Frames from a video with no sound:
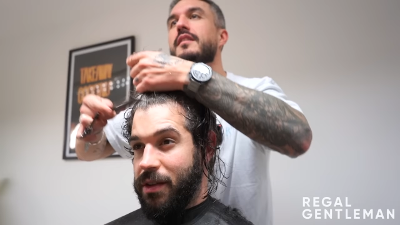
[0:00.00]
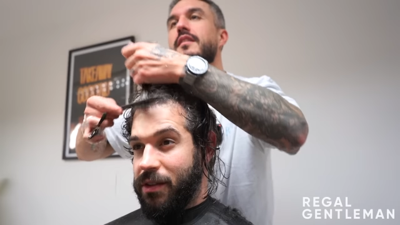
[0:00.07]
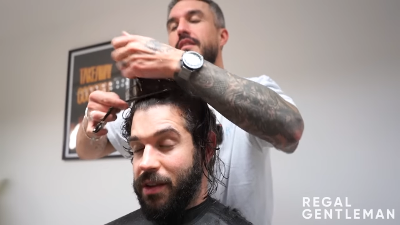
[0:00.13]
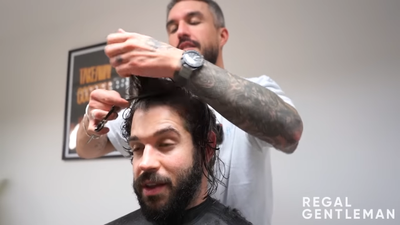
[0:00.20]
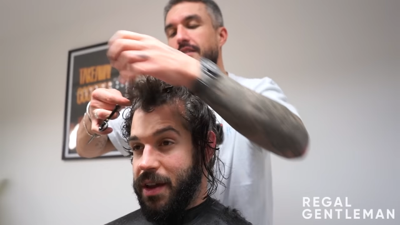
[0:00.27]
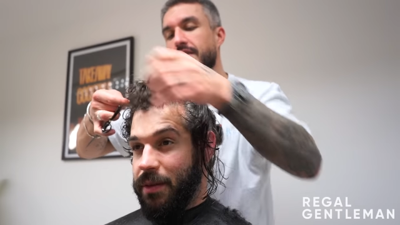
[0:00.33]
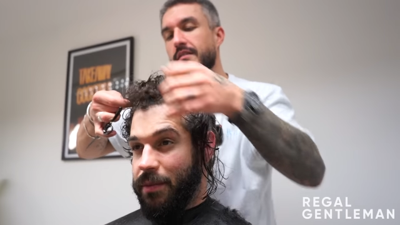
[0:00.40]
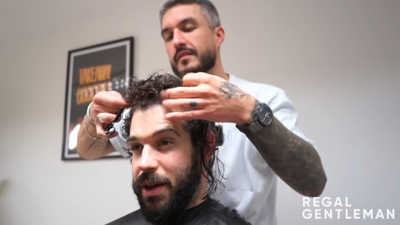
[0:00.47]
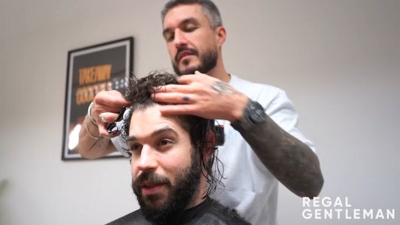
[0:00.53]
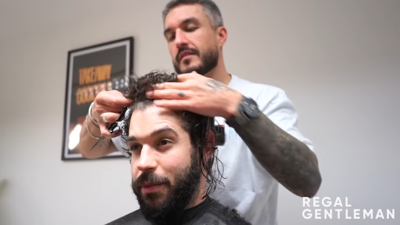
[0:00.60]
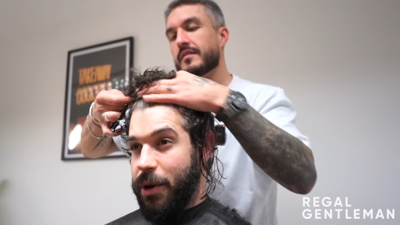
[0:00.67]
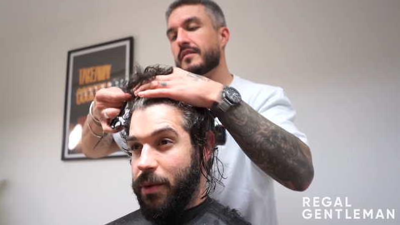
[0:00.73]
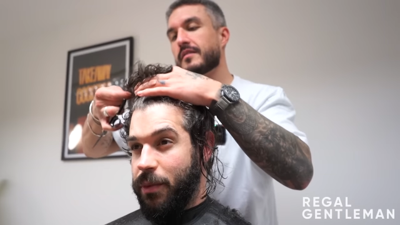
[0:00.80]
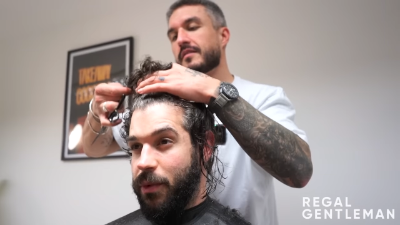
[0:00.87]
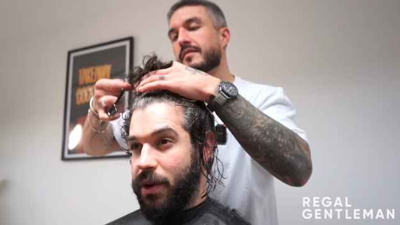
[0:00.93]
Speaker 1: So yeah, I'm at the
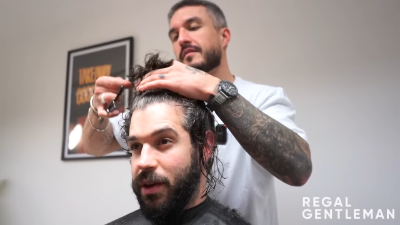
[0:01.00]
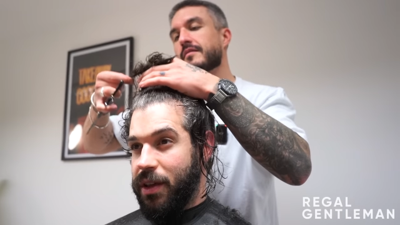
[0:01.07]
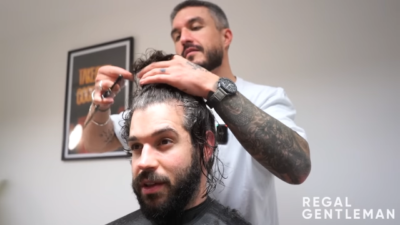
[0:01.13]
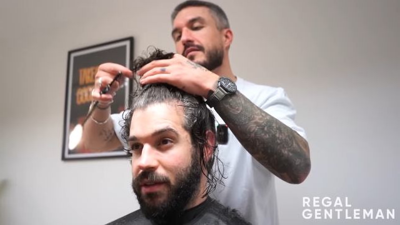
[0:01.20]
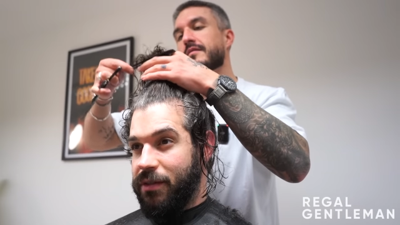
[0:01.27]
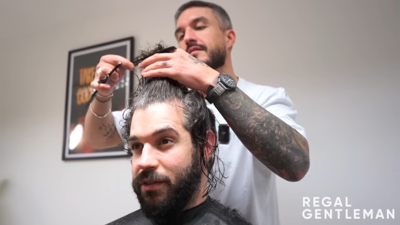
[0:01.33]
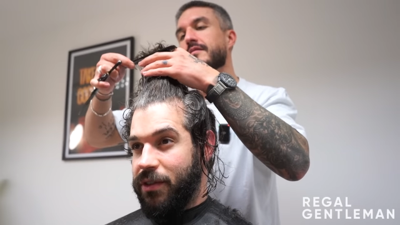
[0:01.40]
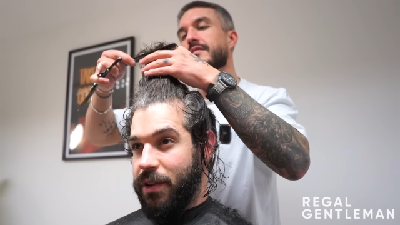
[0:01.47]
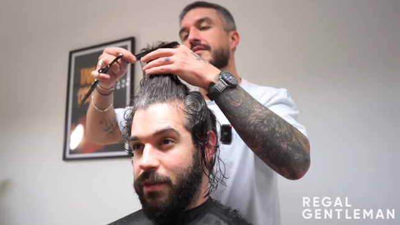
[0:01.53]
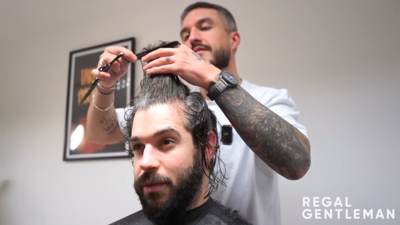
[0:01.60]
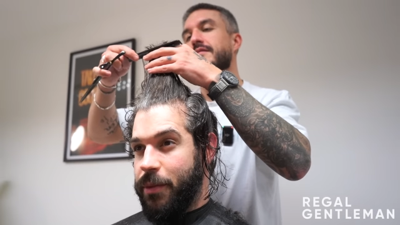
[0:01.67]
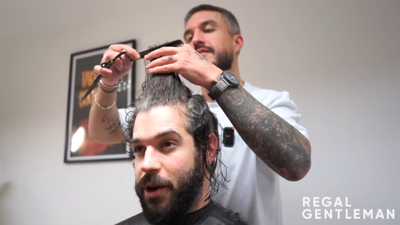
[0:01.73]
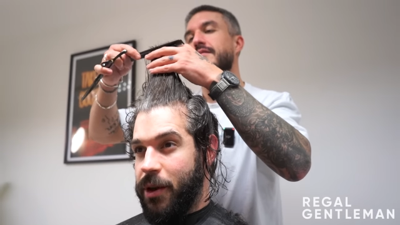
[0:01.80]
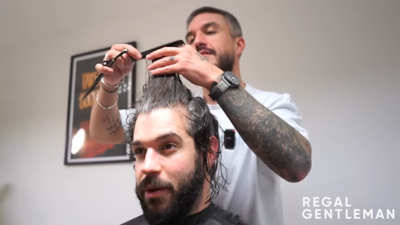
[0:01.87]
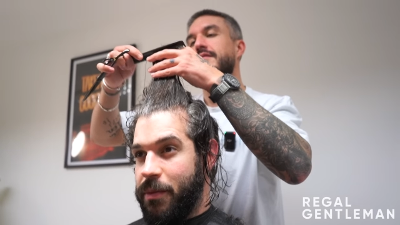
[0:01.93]
moment working fully
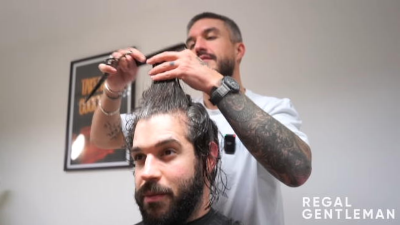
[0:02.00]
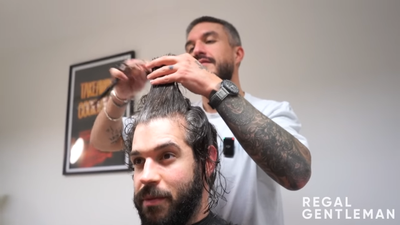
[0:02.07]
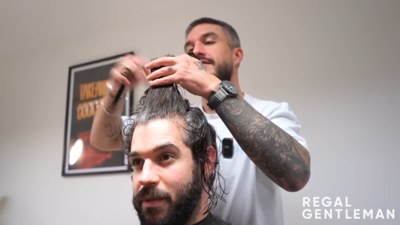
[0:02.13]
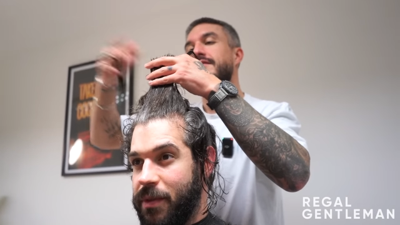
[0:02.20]
remote.